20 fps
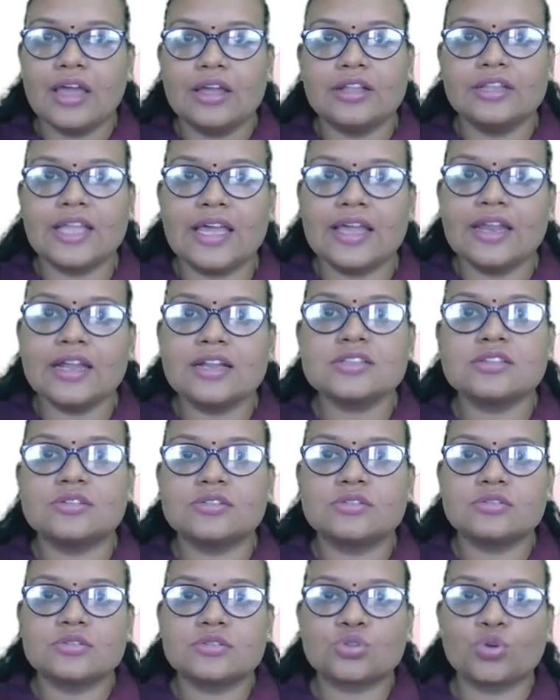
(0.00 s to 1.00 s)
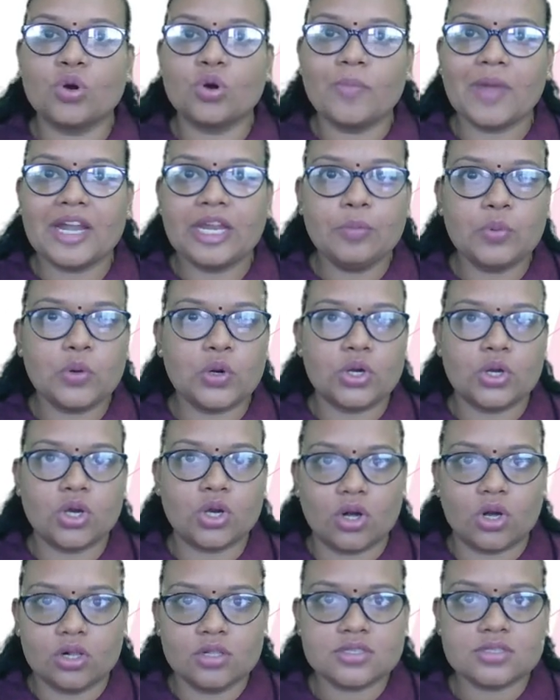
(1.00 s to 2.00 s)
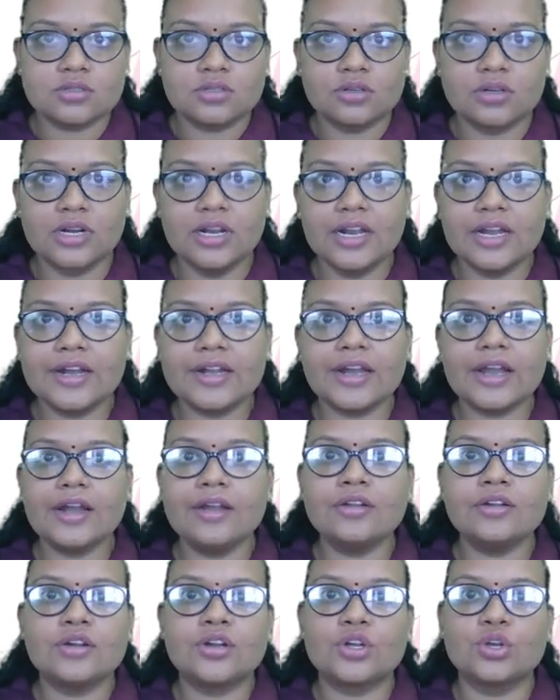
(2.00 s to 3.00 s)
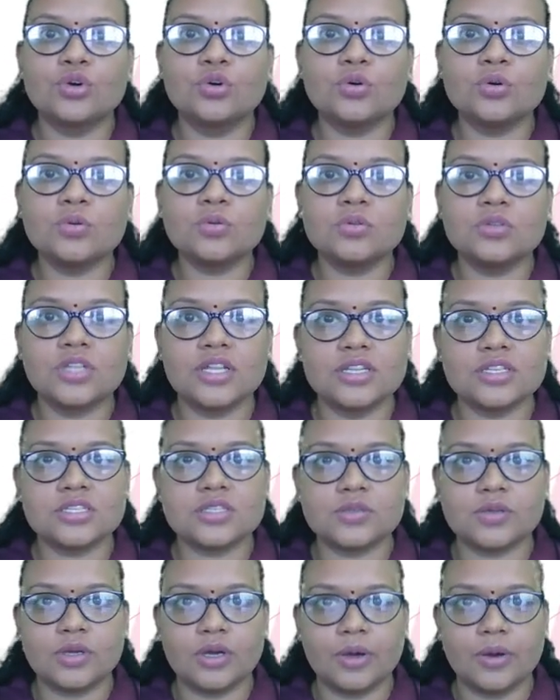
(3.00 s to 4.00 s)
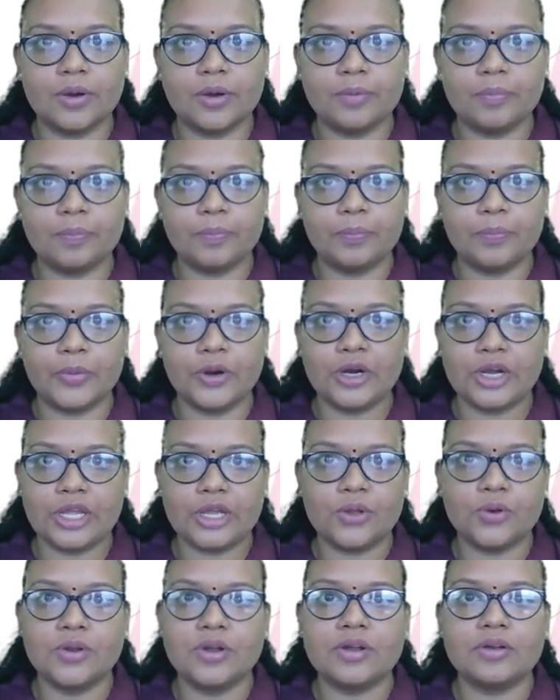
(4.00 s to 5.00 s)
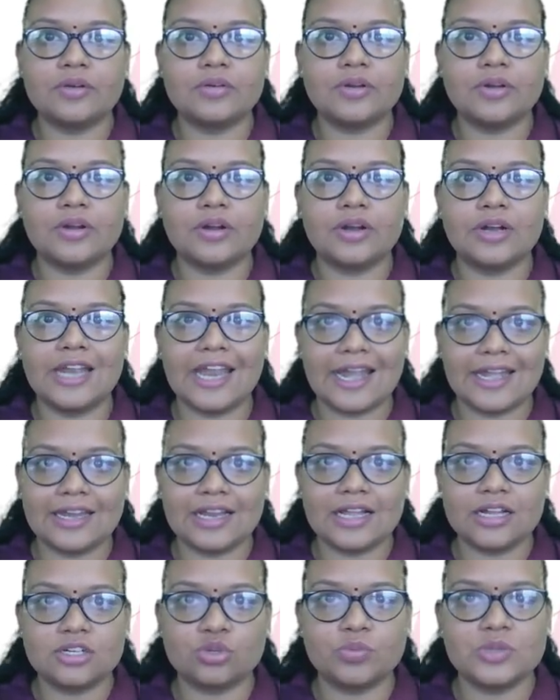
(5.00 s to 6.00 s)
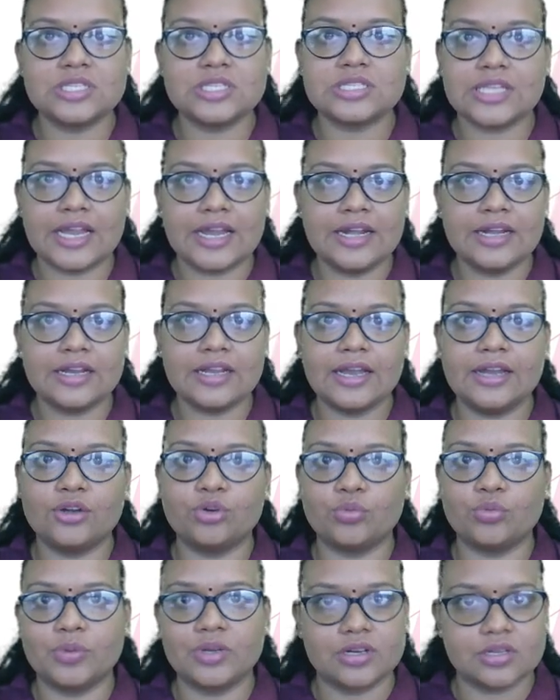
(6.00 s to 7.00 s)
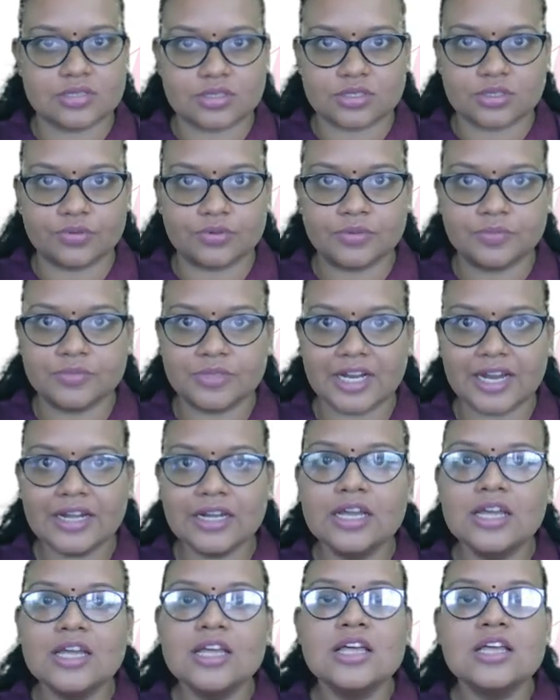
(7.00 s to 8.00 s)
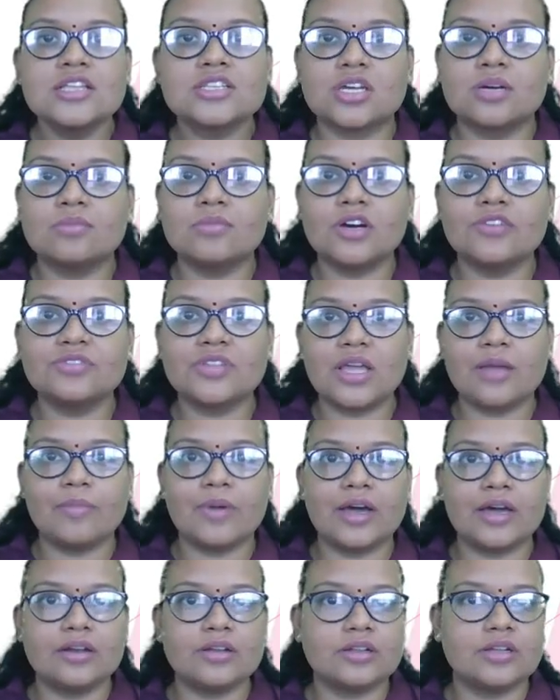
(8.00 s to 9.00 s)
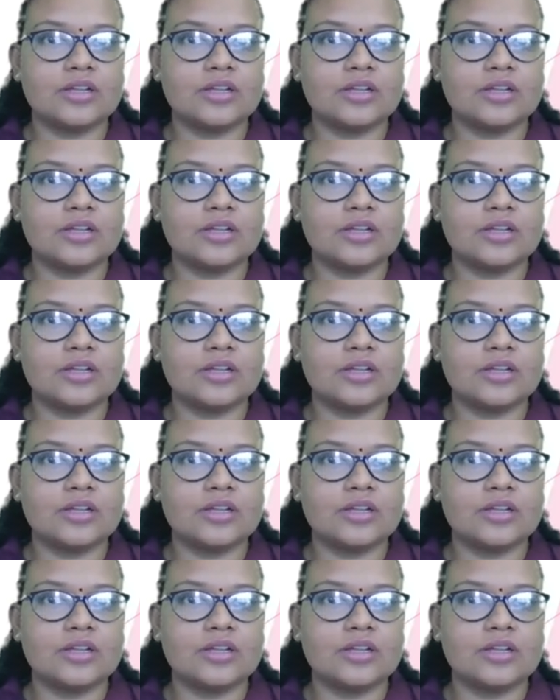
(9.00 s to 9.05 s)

there are so many protocols related to this particular data to be sent and to be received, right? Some of them are